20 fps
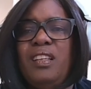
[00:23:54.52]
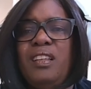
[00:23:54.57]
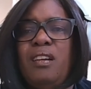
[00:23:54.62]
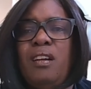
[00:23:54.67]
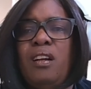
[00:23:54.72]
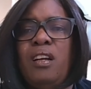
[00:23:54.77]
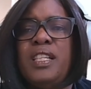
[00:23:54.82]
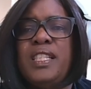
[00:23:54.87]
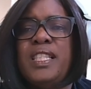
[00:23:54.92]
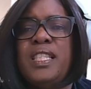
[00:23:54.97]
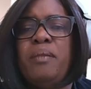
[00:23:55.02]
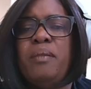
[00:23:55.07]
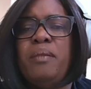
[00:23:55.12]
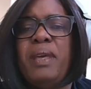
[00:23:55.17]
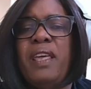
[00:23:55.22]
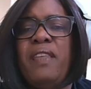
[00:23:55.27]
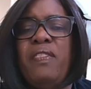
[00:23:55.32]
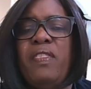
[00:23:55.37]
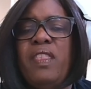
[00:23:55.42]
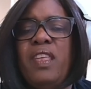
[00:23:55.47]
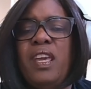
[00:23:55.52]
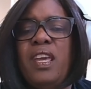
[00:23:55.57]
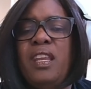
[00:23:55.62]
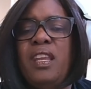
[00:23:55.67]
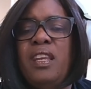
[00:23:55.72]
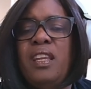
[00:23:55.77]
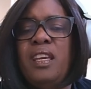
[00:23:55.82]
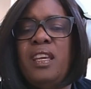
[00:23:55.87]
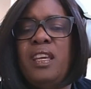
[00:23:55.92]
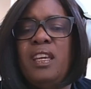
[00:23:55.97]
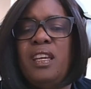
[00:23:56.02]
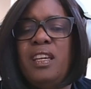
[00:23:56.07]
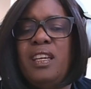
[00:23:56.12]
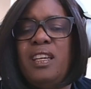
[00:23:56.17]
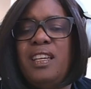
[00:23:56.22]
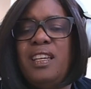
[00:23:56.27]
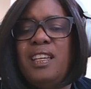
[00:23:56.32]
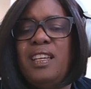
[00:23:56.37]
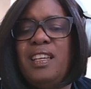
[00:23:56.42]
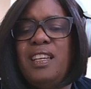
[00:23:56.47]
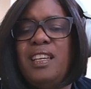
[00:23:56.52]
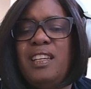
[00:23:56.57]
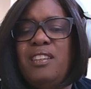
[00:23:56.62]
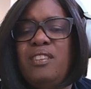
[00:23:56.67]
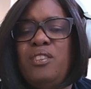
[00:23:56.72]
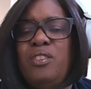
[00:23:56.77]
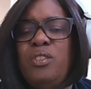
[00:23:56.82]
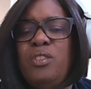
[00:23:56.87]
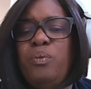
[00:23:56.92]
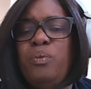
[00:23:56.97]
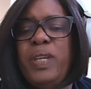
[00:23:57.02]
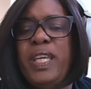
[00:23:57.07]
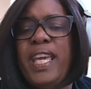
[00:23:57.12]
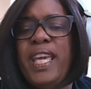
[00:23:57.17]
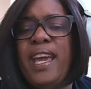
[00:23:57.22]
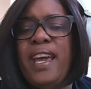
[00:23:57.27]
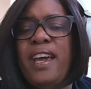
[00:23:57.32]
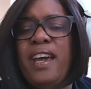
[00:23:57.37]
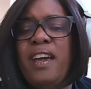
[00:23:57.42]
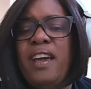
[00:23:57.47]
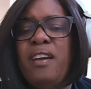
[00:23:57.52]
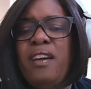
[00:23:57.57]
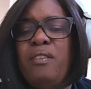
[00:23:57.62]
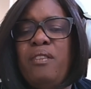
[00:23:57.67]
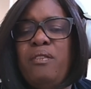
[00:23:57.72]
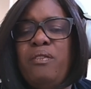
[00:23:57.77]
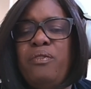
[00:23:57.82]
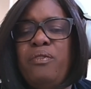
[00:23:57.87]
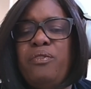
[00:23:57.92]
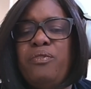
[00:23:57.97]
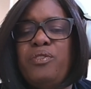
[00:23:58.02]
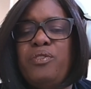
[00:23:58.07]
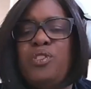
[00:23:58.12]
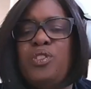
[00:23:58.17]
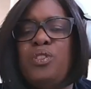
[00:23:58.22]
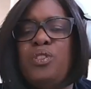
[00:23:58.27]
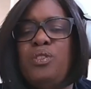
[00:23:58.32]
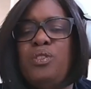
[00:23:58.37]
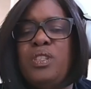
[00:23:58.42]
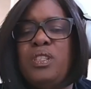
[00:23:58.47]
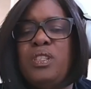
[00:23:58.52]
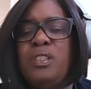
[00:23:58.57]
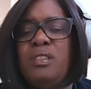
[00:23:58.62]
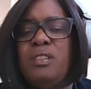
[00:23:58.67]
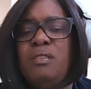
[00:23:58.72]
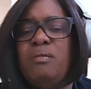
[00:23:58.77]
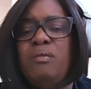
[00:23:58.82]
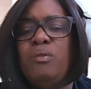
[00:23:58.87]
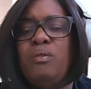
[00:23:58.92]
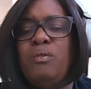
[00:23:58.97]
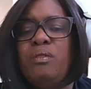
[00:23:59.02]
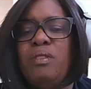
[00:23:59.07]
Awesome. And then do we have Susan?